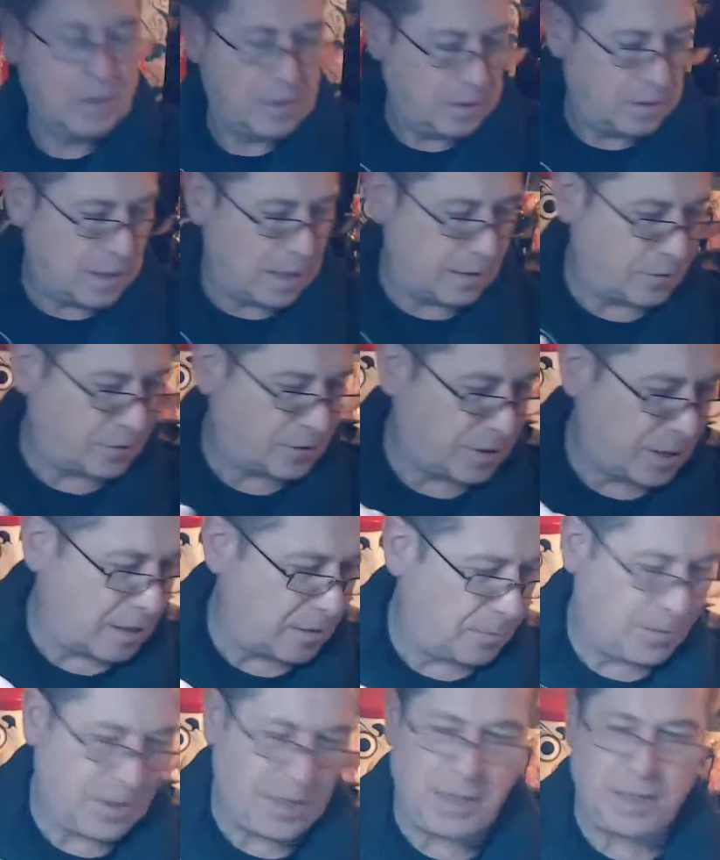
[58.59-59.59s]
You get your center
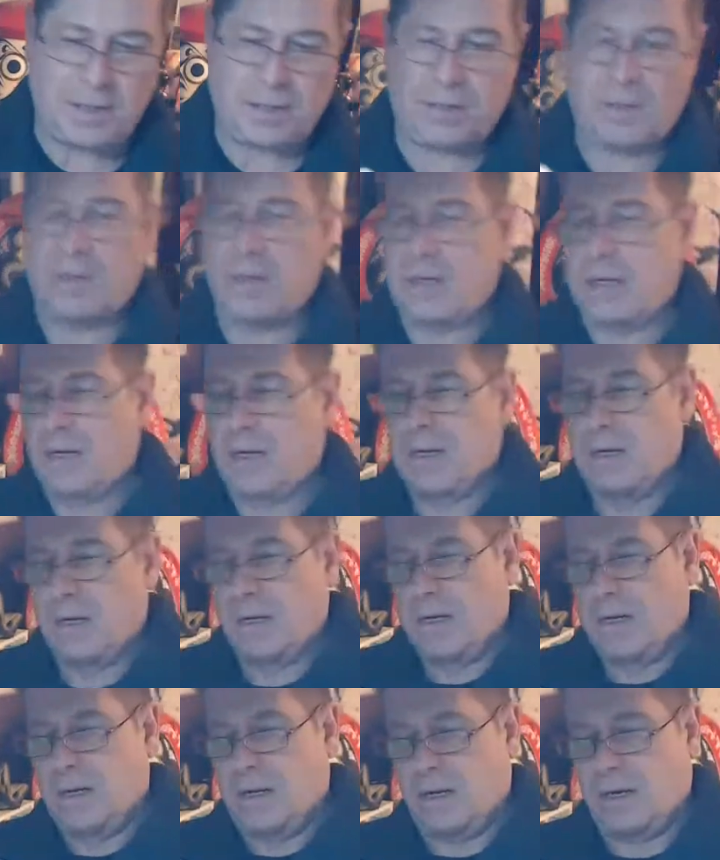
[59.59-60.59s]
piece.
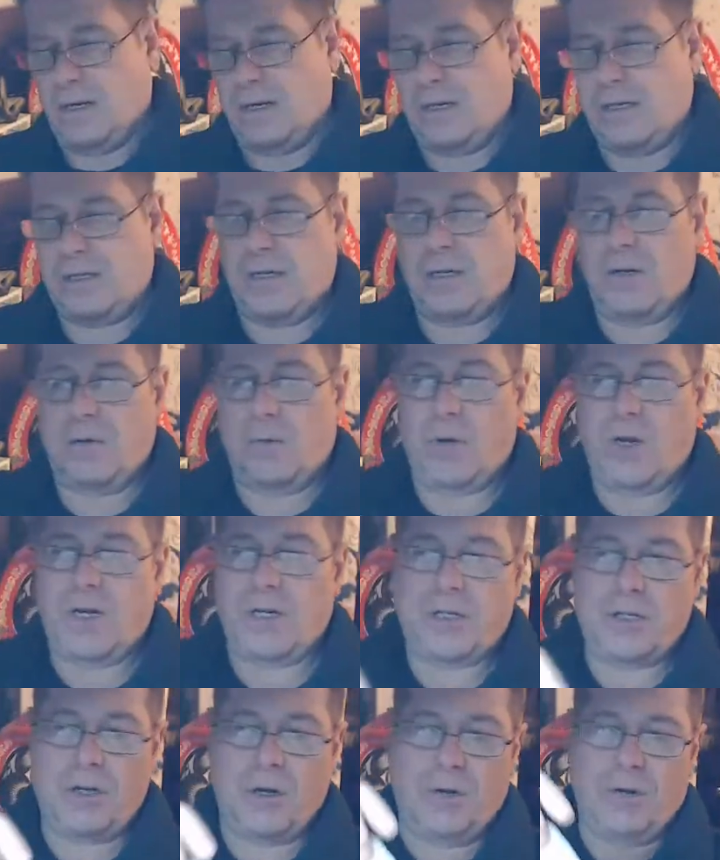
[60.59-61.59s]
And an easier way to
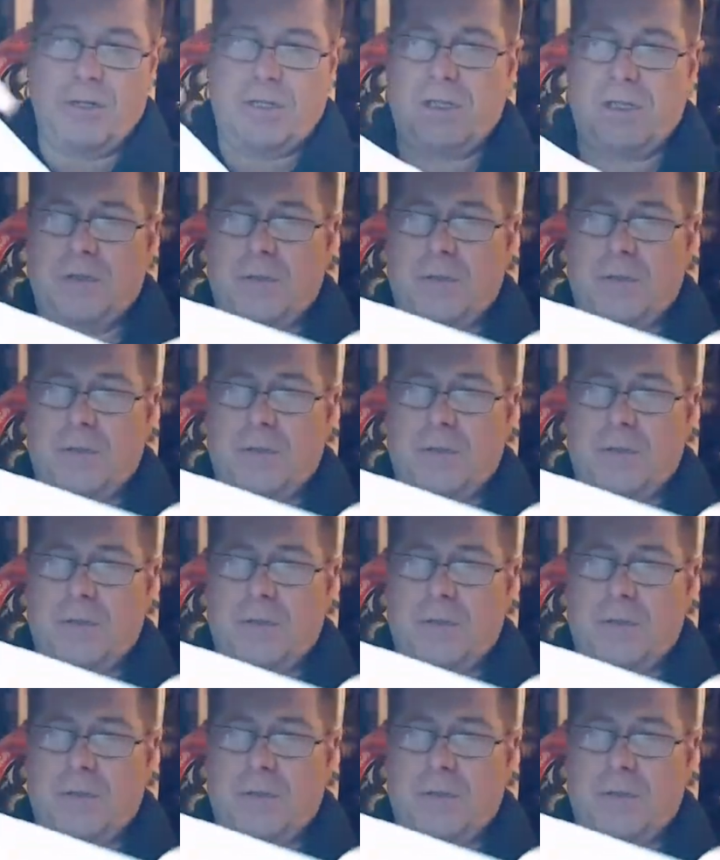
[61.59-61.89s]
show this is